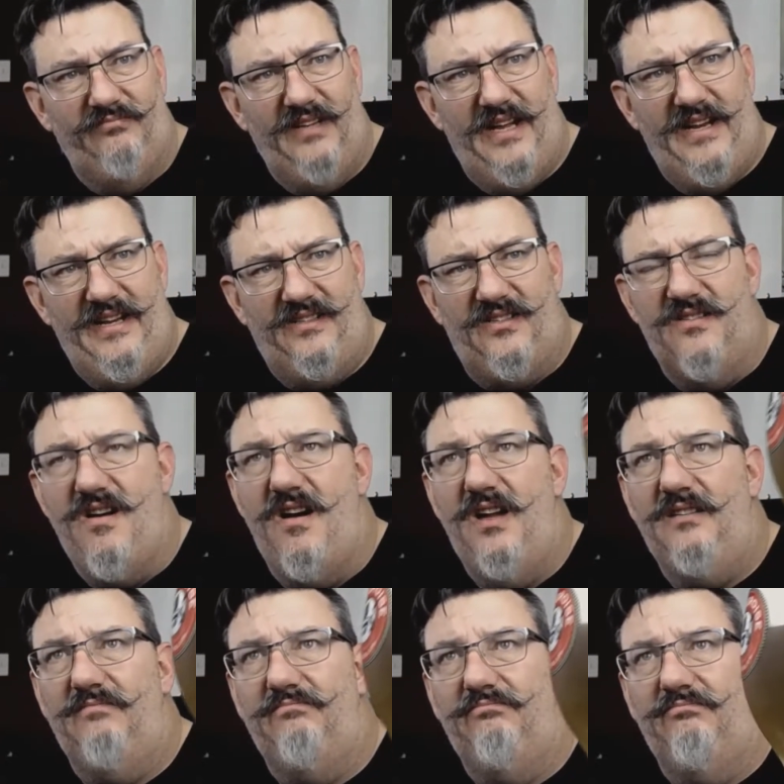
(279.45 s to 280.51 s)
and it's
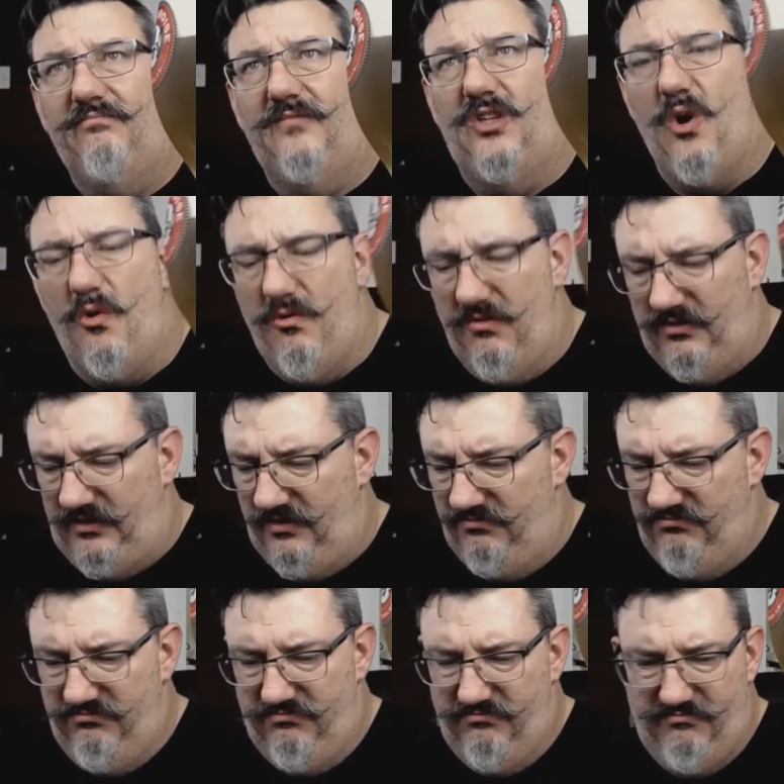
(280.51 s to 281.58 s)
not gold.
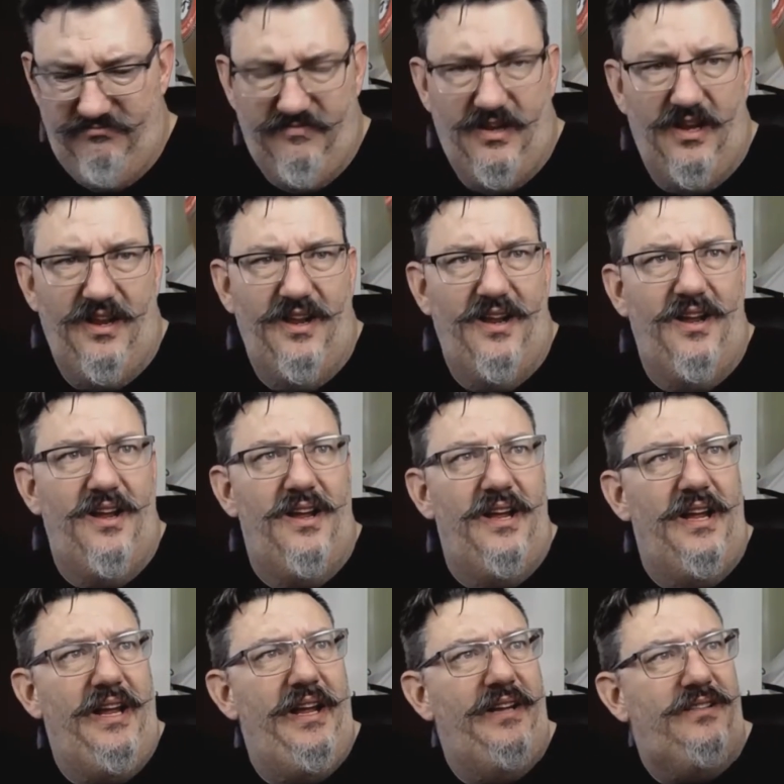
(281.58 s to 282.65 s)

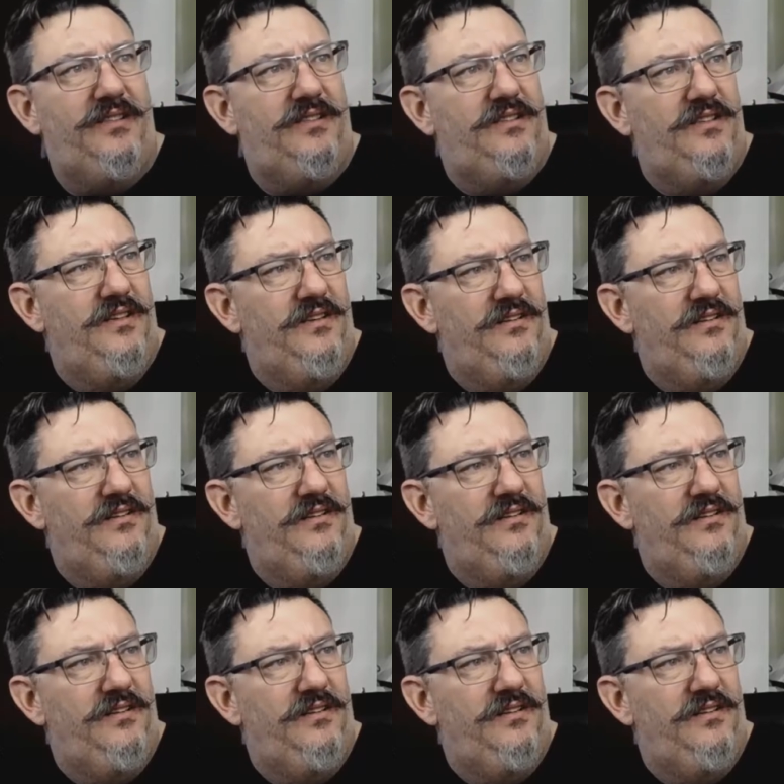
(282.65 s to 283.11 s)
It's